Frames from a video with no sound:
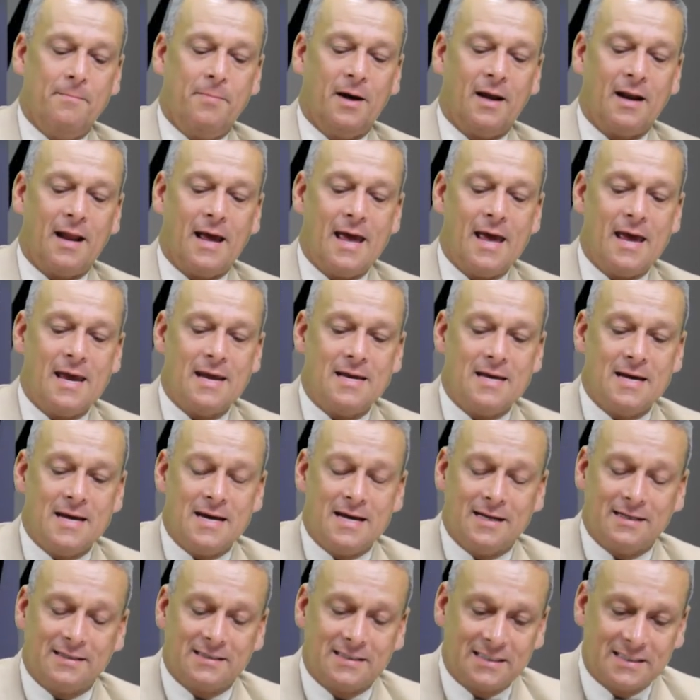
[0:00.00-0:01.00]
but
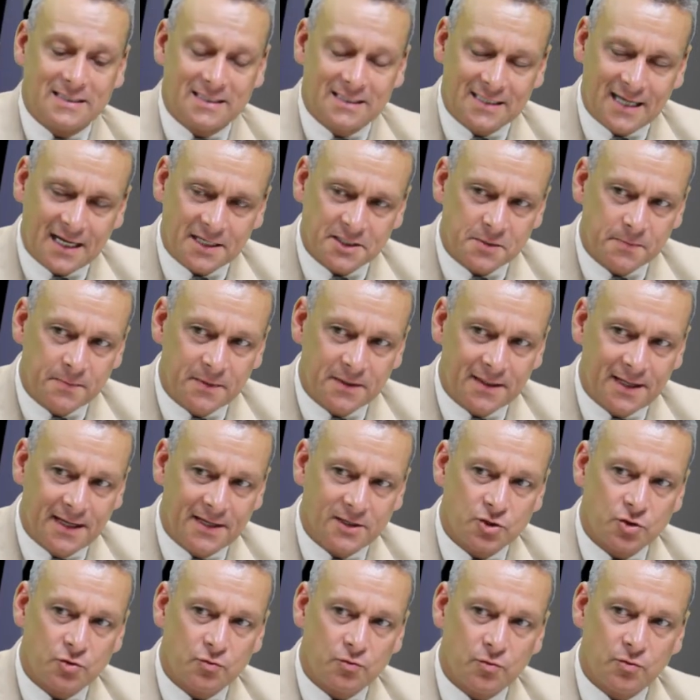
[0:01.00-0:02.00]
an assessment
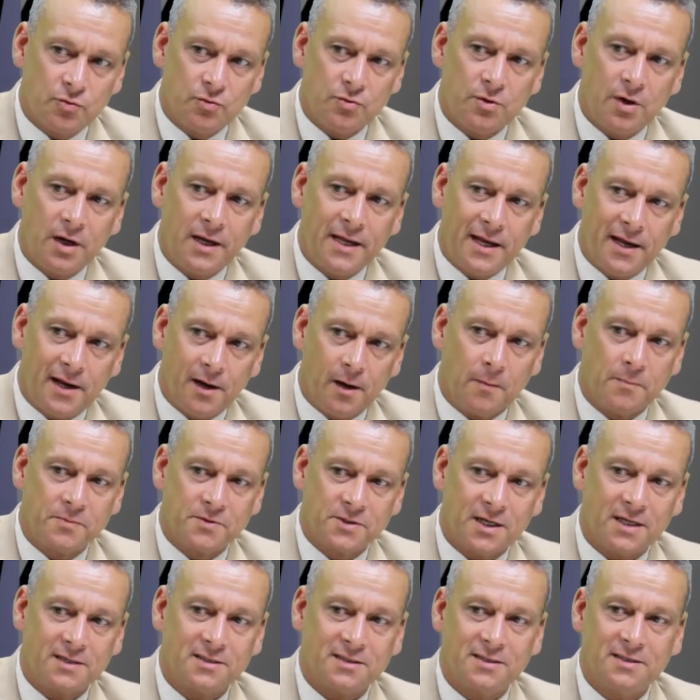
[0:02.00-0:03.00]
that truly
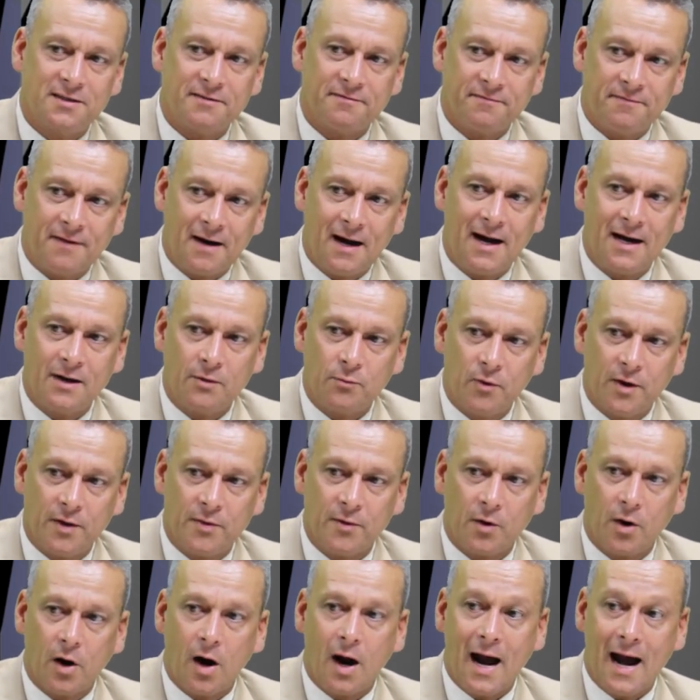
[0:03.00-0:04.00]
helps us define
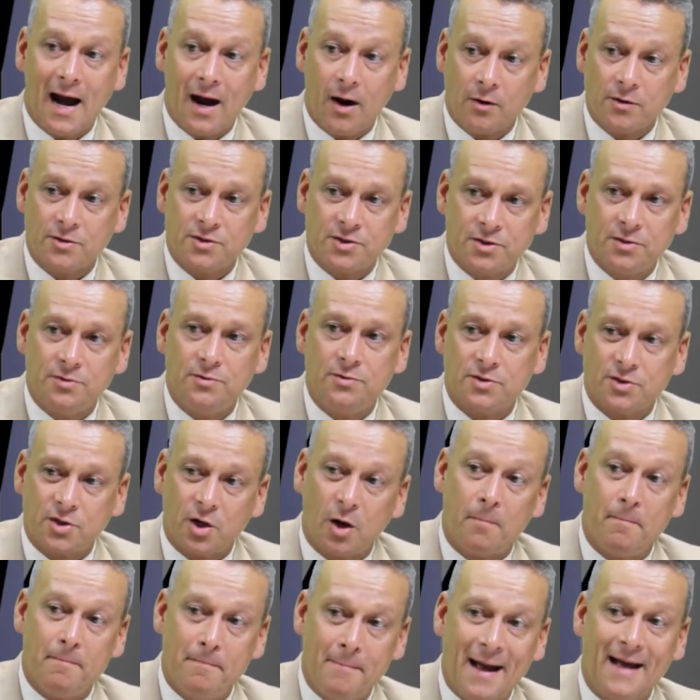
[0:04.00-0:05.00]
whether our students
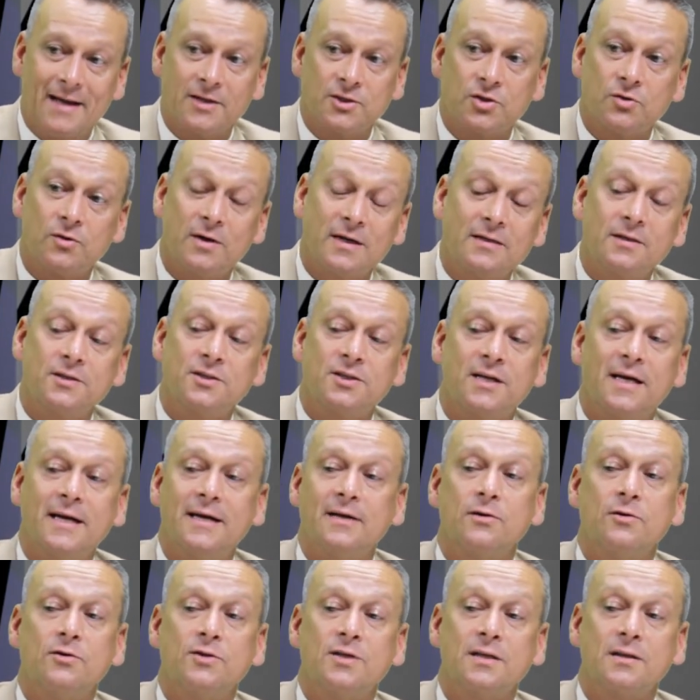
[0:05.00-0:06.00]
are mastering the
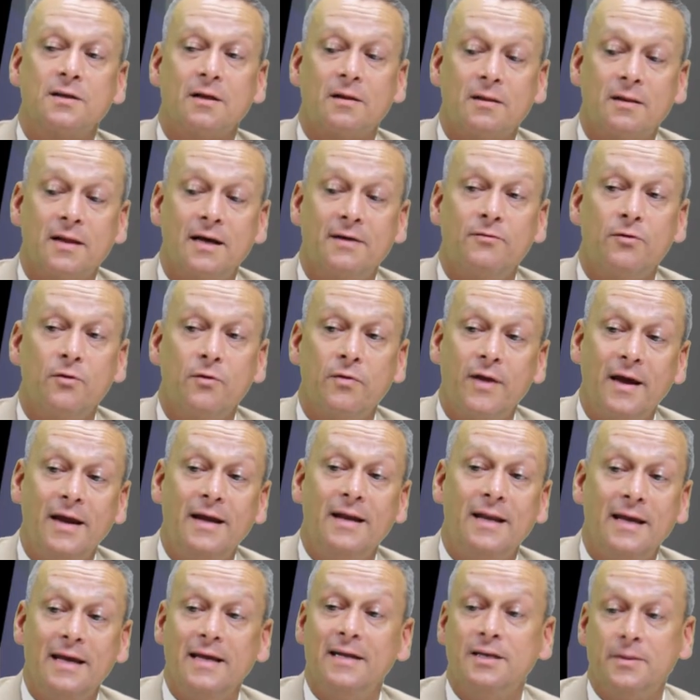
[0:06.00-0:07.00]
standards at the level
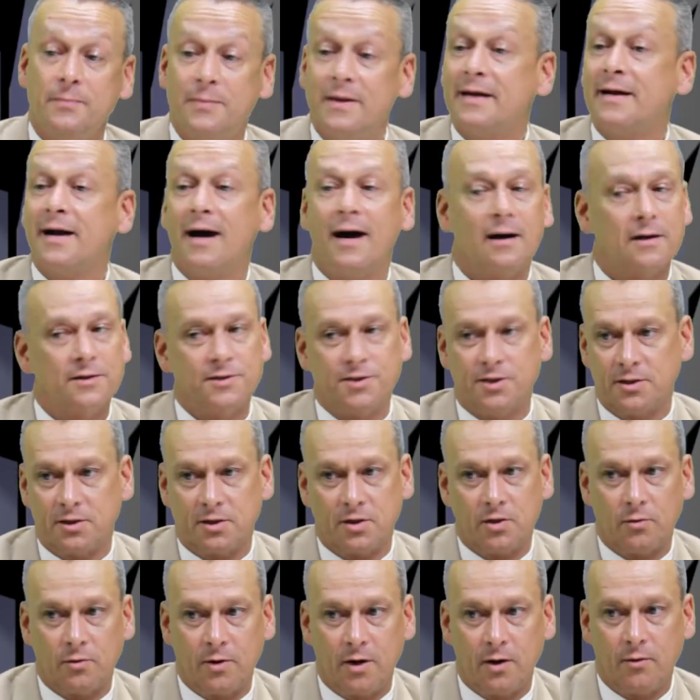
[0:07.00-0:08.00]
they need to be college
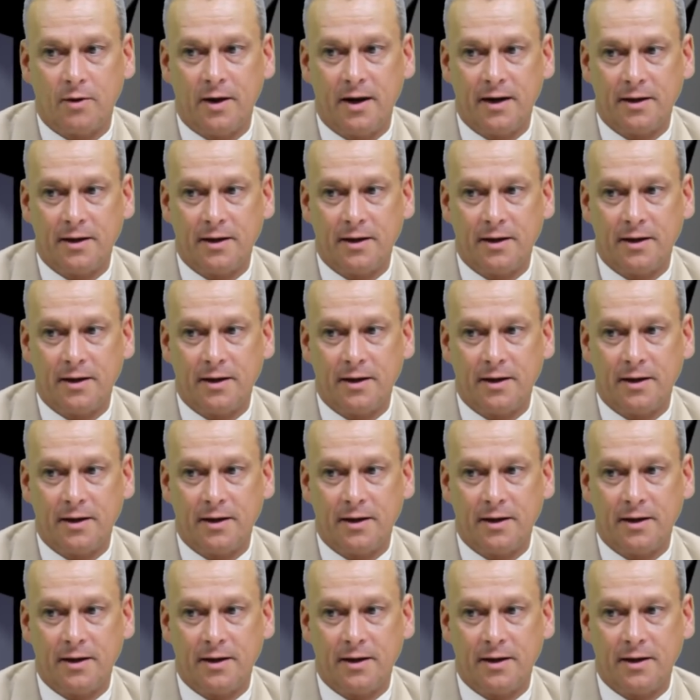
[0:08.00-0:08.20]
and career